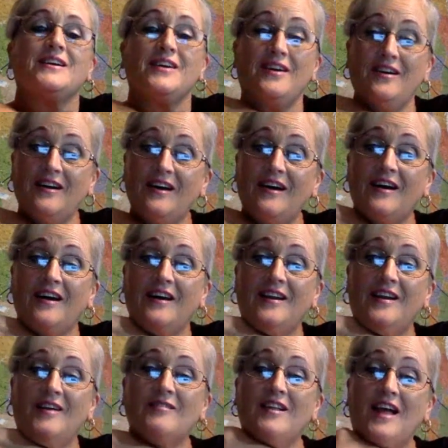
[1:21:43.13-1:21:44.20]
Good.
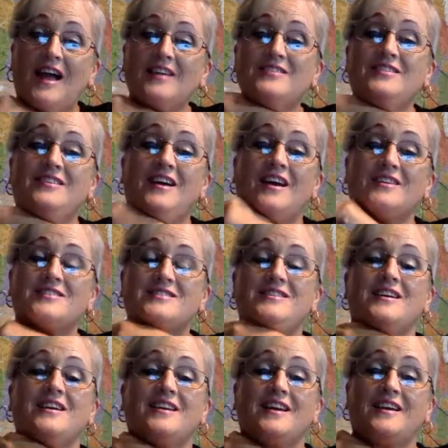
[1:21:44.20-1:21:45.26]
I'm glad you're not
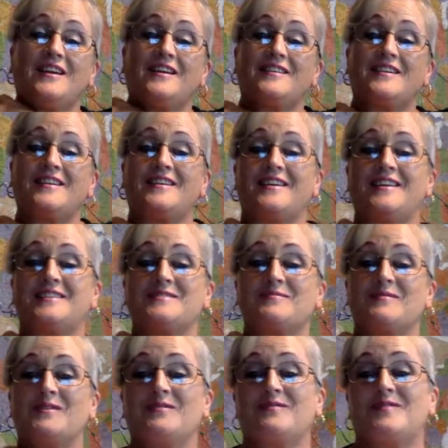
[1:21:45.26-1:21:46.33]
cheating. It's
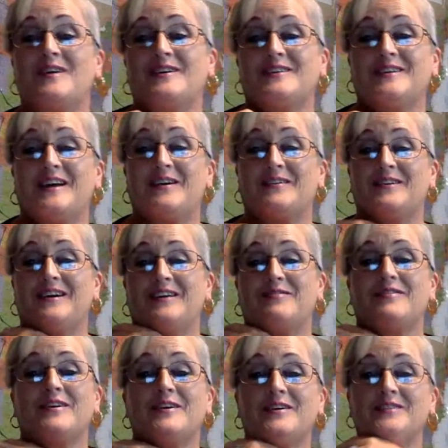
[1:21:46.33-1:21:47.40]
more funner that
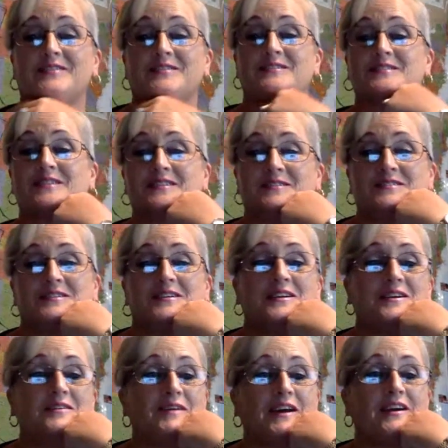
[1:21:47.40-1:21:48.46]
way. Funner. You
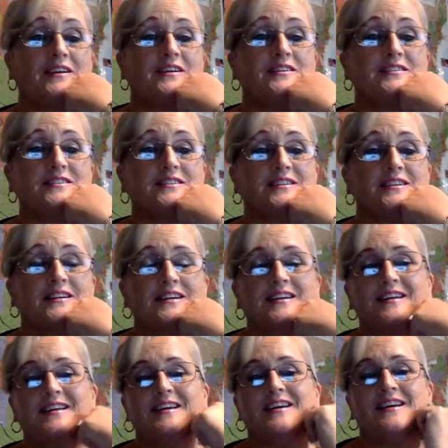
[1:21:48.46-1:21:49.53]
love my English?
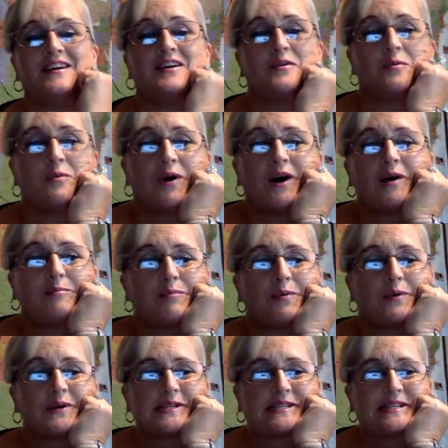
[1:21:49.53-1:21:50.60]
What
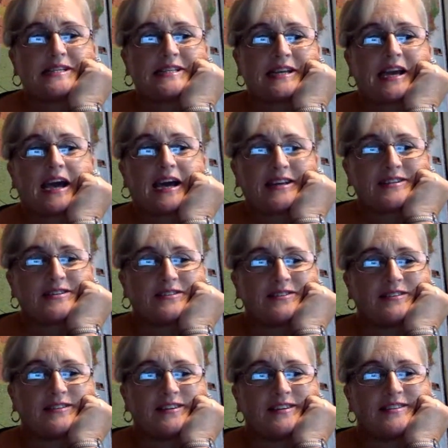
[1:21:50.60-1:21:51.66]
princess
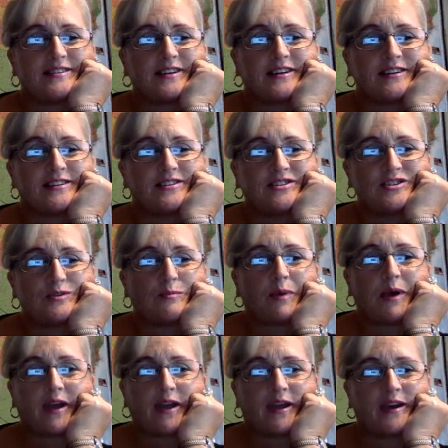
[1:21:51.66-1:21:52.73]
castle is in
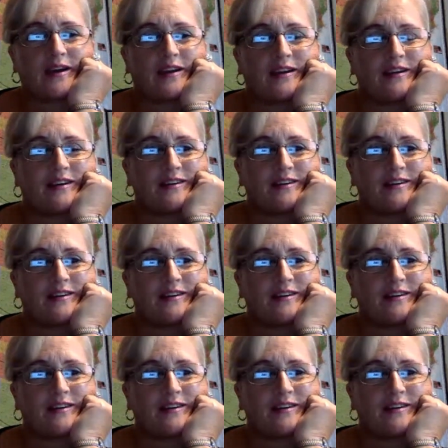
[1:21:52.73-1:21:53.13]
Japan?